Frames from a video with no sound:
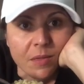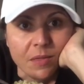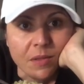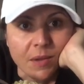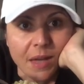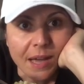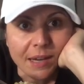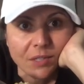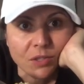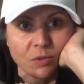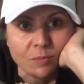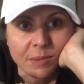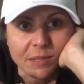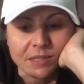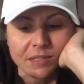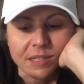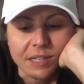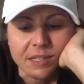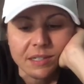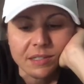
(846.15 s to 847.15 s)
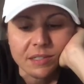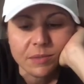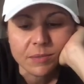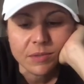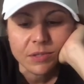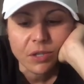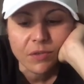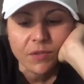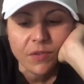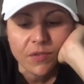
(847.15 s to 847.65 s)
The actual pastinas
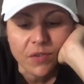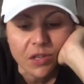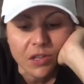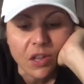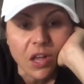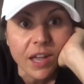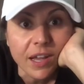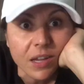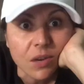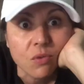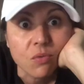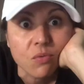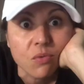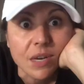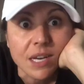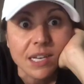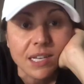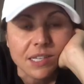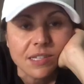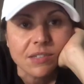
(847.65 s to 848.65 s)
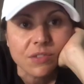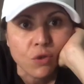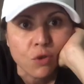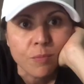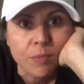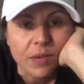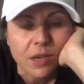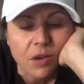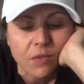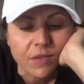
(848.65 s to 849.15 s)
themselves, if you like it really
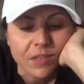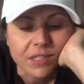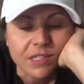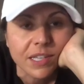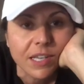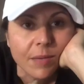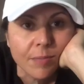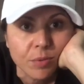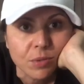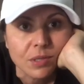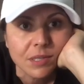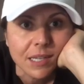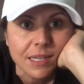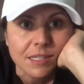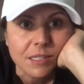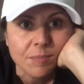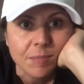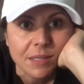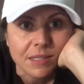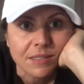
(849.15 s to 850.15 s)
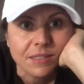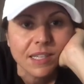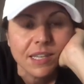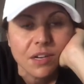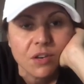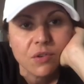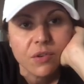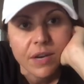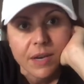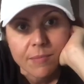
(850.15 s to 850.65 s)
soupy, obviously you put less
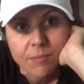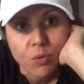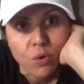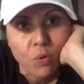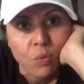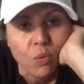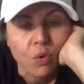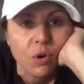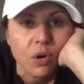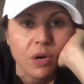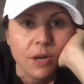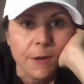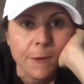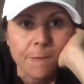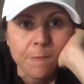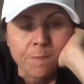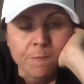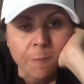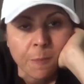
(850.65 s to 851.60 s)
pastina in, more water.